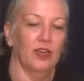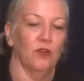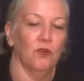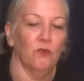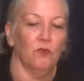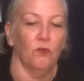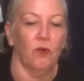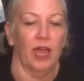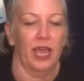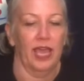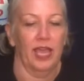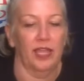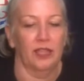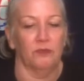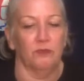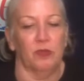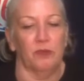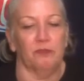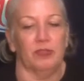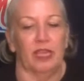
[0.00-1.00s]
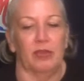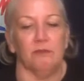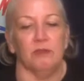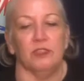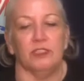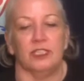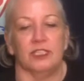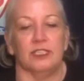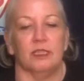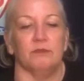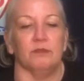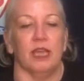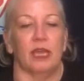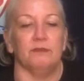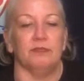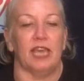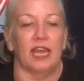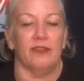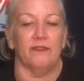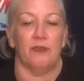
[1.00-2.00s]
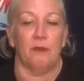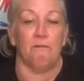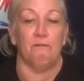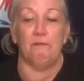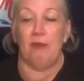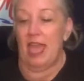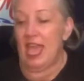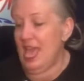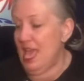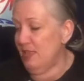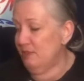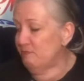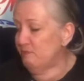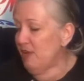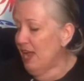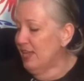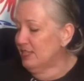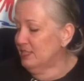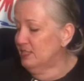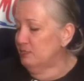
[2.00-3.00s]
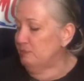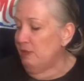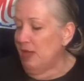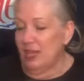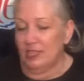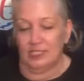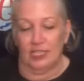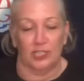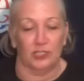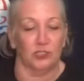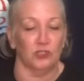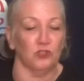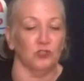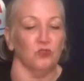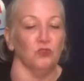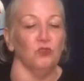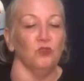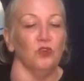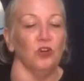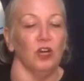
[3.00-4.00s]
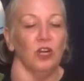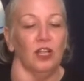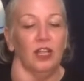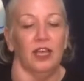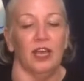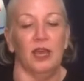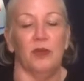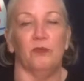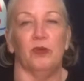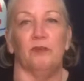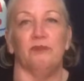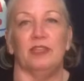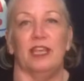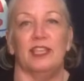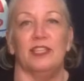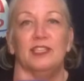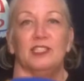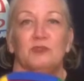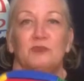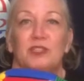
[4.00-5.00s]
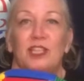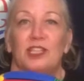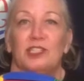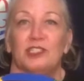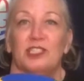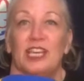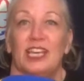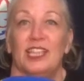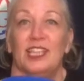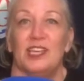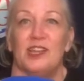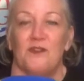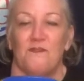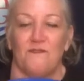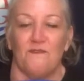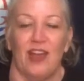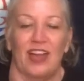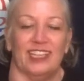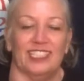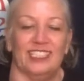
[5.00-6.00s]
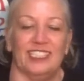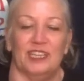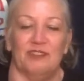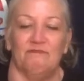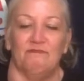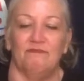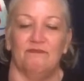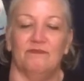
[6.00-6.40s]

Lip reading: When we play music sometimes out of the band practice box at school, we play this one that looks like a little rocket ship.